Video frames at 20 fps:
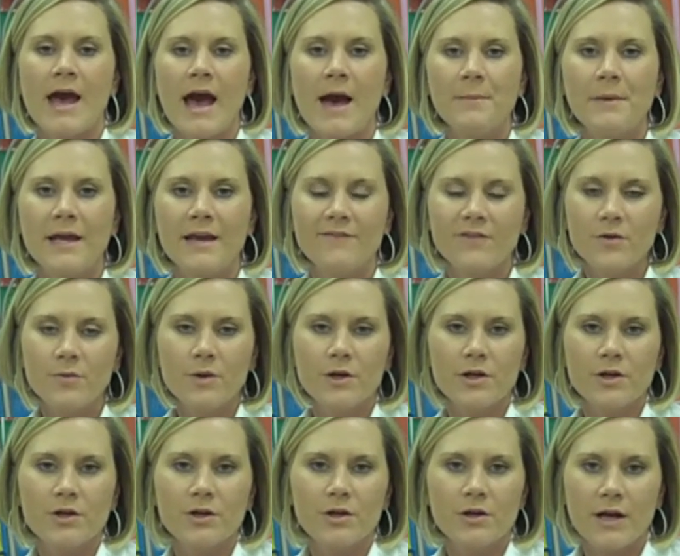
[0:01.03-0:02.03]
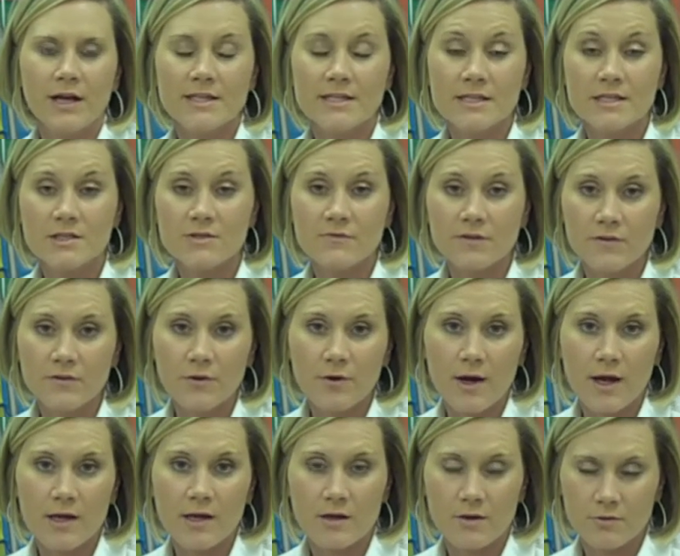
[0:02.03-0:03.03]
I'm Evie Whitaker. I teach 5th
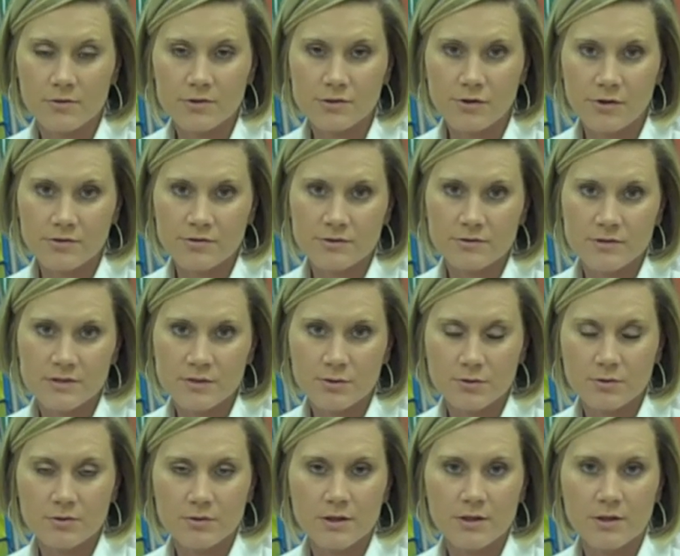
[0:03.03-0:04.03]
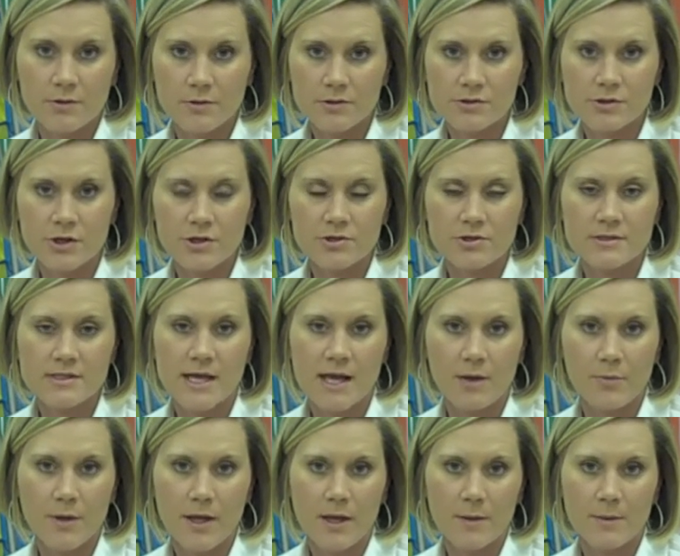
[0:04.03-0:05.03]
grade at Owens Crossroads School in Owens Crossroads,
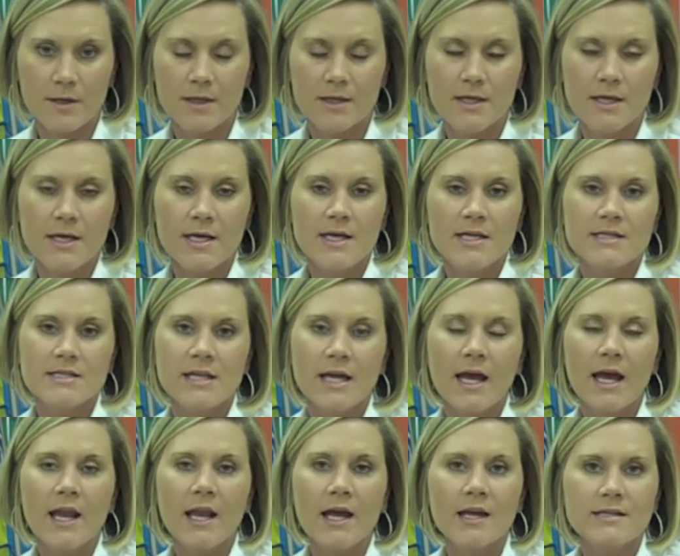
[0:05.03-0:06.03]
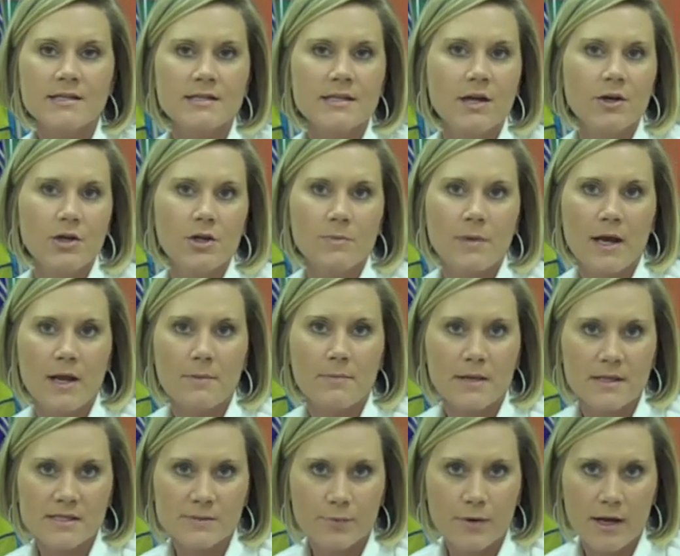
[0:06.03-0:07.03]
Alabama. Today I'd like to tell you about a
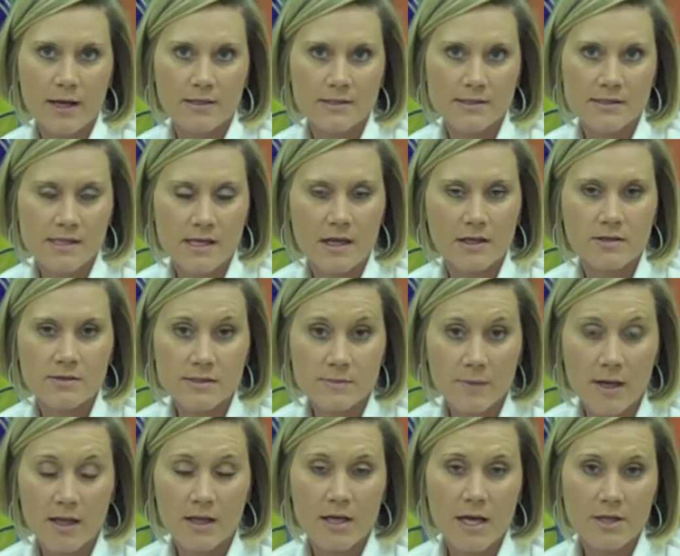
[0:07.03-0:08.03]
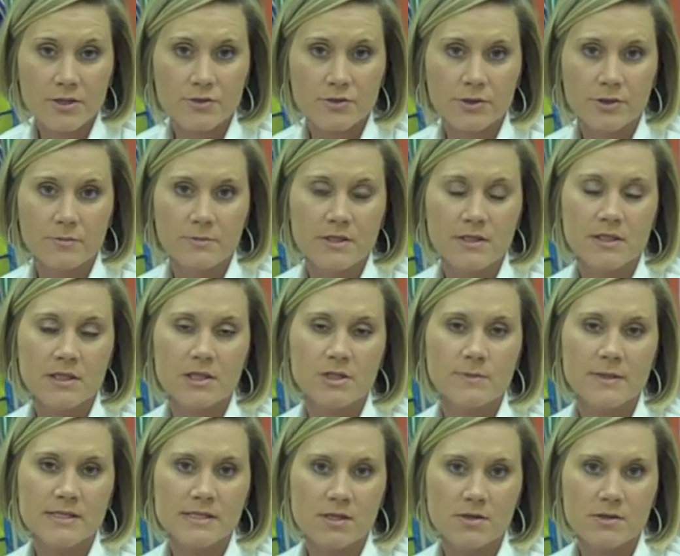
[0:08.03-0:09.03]
best practice that I use in my classroom to
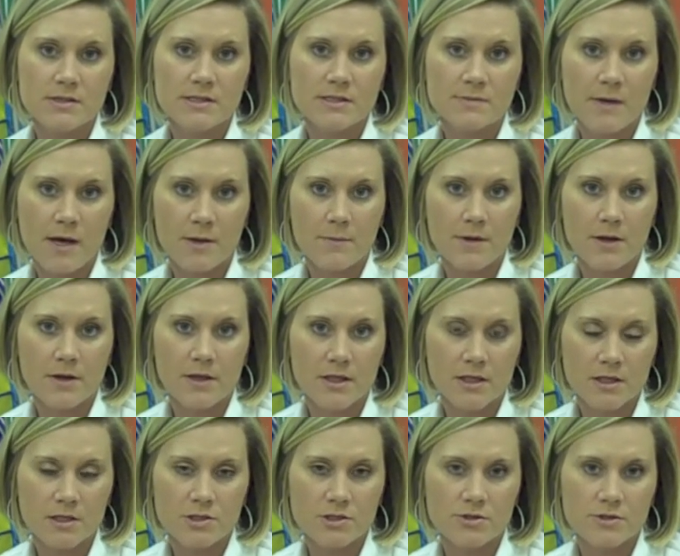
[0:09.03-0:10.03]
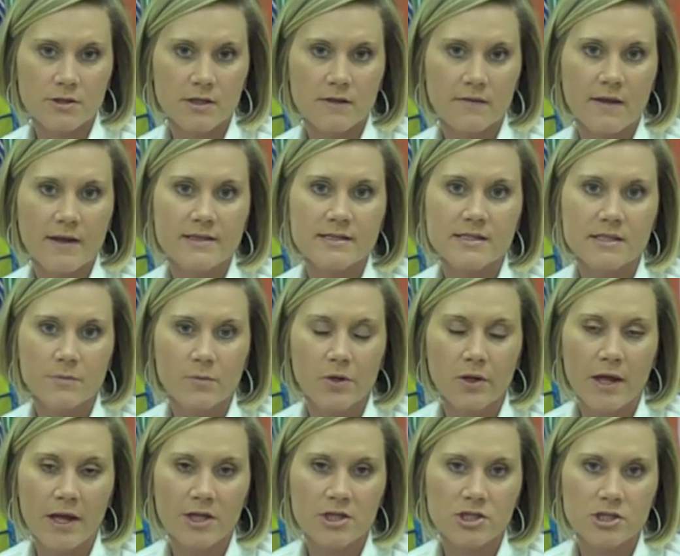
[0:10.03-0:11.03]
teach my students about American history, and that's
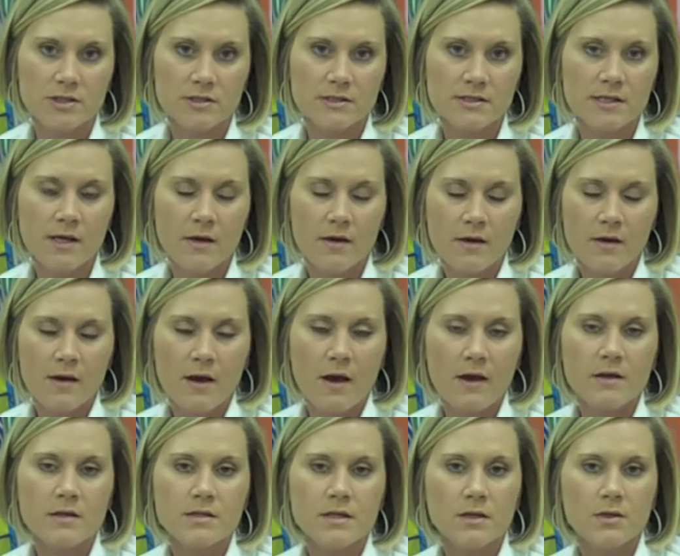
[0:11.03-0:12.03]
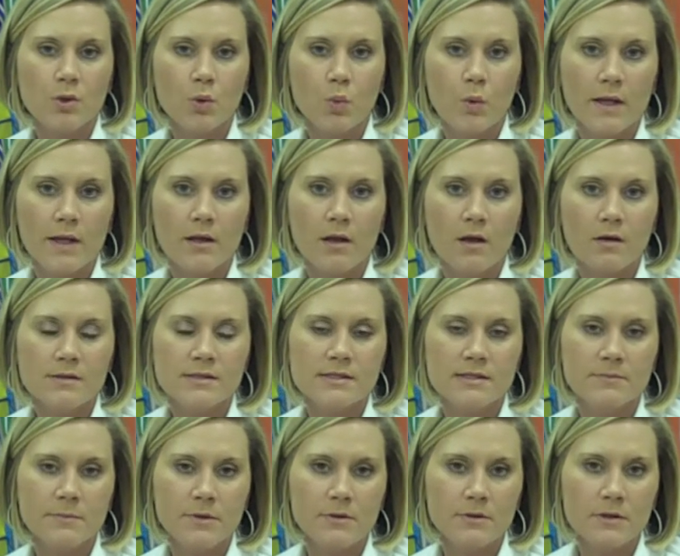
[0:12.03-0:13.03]
simulations. I conduct a week-long
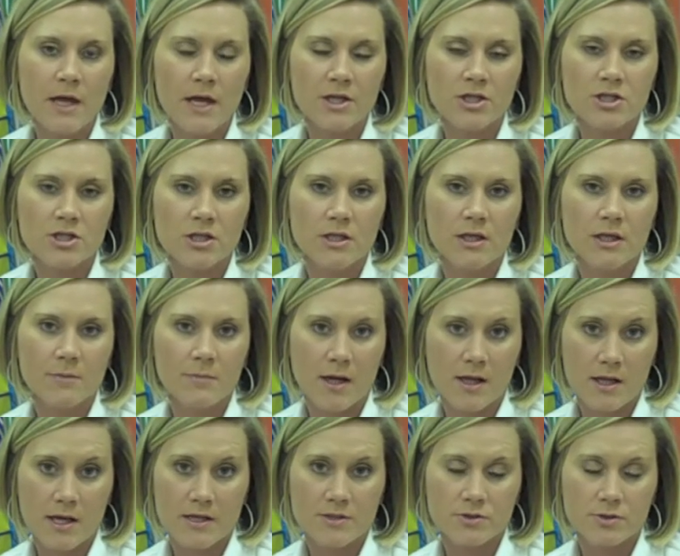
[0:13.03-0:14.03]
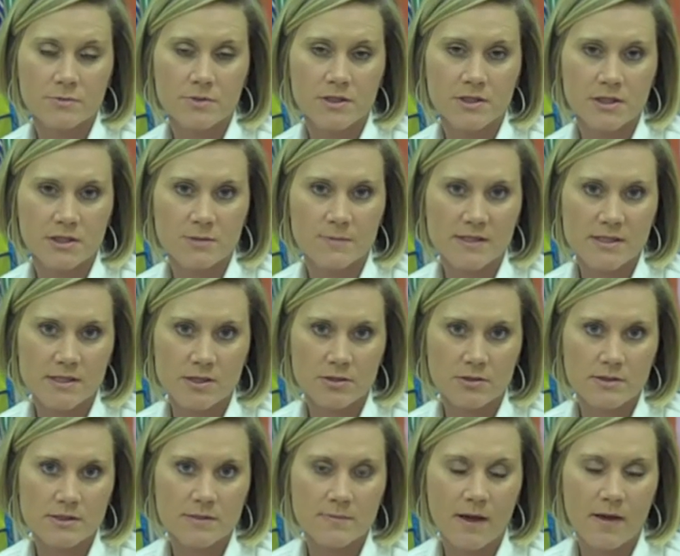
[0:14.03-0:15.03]
simulation in my classroom to teach my
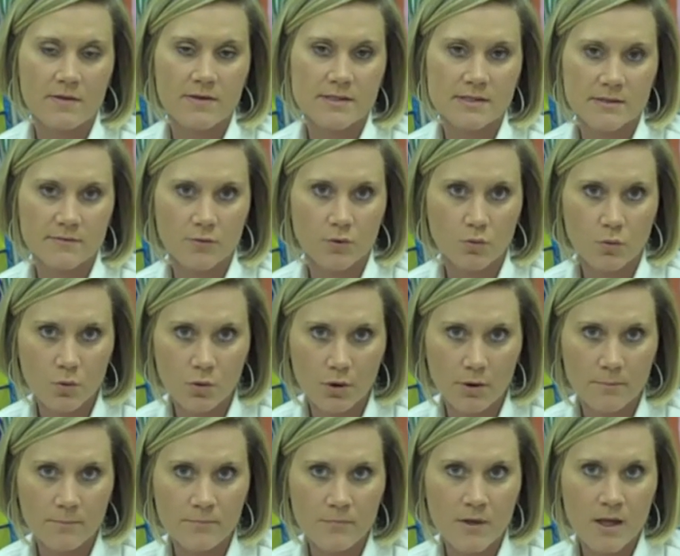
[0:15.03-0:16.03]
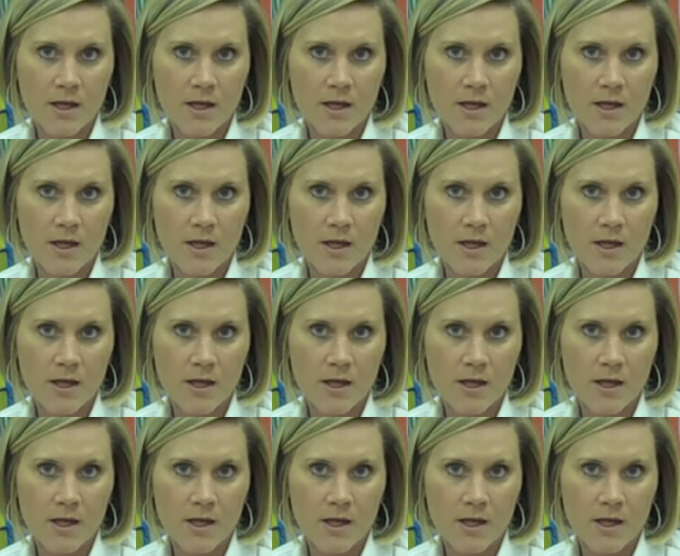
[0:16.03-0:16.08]
students about the Civil War.